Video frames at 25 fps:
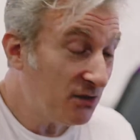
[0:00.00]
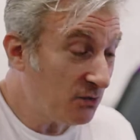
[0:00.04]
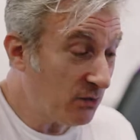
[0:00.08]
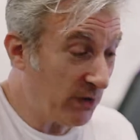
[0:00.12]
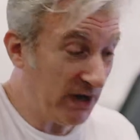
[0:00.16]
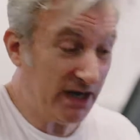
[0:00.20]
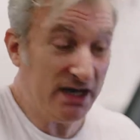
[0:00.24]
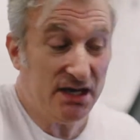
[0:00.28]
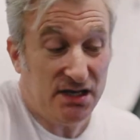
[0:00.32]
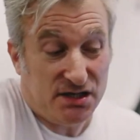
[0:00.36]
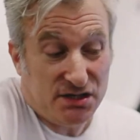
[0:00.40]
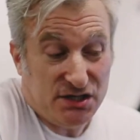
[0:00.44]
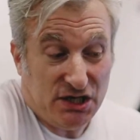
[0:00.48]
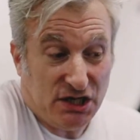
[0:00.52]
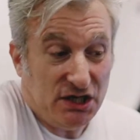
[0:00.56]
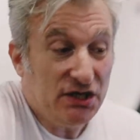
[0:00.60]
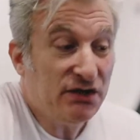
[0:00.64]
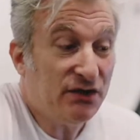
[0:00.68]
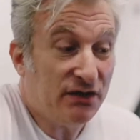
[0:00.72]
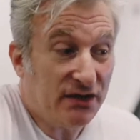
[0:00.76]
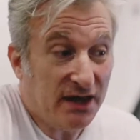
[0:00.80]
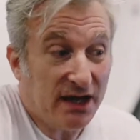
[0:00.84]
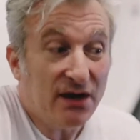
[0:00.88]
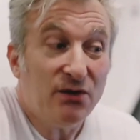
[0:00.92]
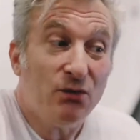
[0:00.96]
do you
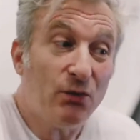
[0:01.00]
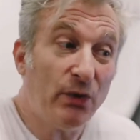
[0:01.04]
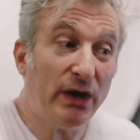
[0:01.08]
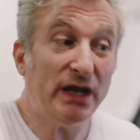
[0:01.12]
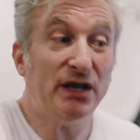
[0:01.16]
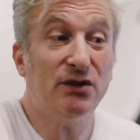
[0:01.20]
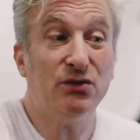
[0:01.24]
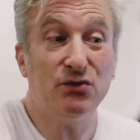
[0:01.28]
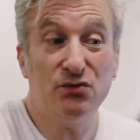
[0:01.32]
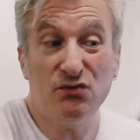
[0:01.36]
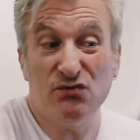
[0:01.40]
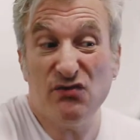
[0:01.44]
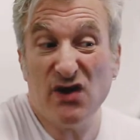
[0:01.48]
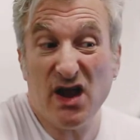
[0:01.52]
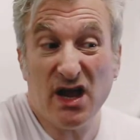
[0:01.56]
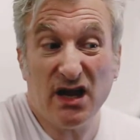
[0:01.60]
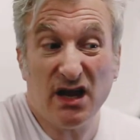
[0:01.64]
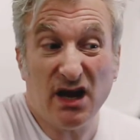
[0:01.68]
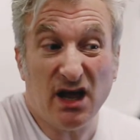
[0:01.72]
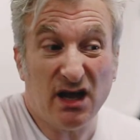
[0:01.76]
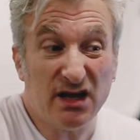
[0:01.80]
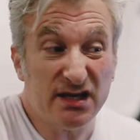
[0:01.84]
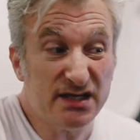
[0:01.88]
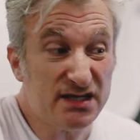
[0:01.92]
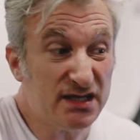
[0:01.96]
think we could
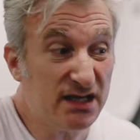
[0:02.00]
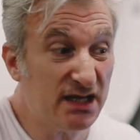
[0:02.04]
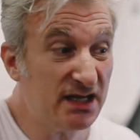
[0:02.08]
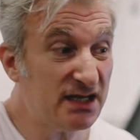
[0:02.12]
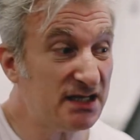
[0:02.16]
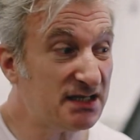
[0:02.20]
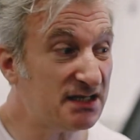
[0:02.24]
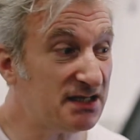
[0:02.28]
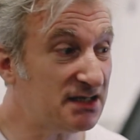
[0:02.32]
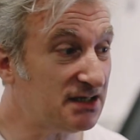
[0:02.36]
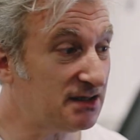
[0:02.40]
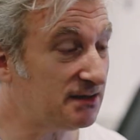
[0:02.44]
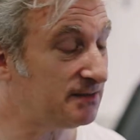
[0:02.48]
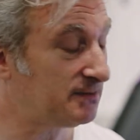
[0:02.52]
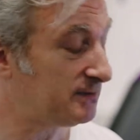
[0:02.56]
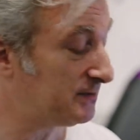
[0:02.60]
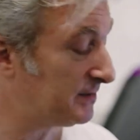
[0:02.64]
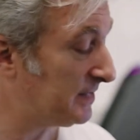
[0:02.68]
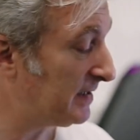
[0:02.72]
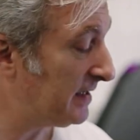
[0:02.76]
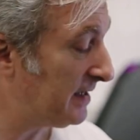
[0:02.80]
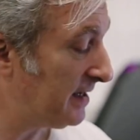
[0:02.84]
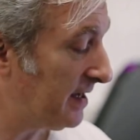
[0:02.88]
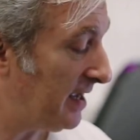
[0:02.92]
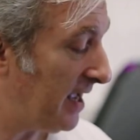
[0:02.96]
realise this?
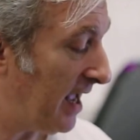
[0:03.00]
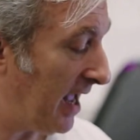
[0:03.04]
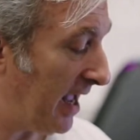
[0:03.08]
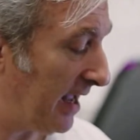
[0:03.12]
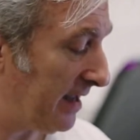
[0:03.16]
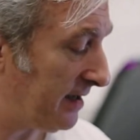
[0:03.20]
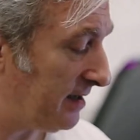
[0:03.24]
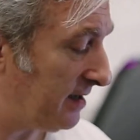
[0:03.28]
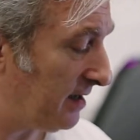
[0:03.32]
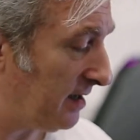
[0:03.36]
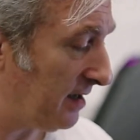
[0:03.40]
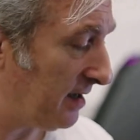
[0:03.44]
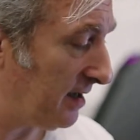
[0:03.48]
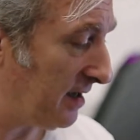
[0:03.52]
And